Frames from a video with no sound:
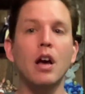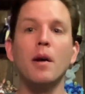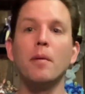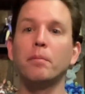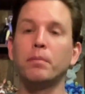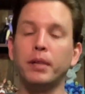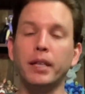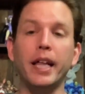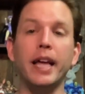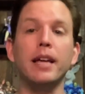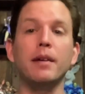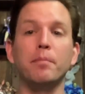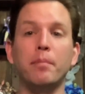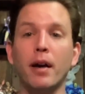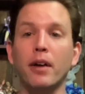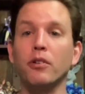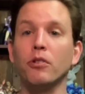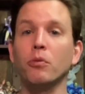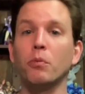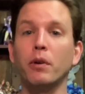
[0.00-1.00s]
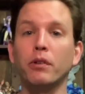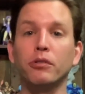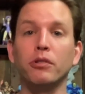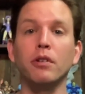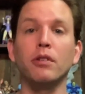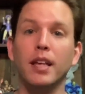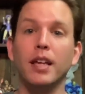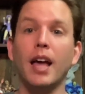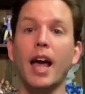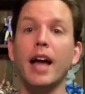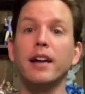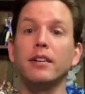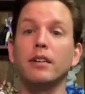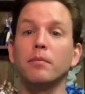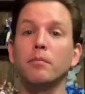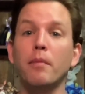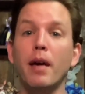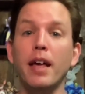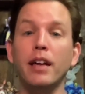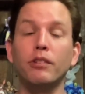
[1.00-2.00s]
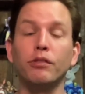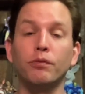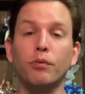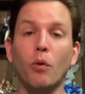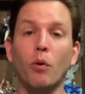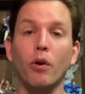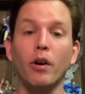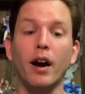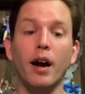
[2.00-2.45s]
play better wizards, and it makes for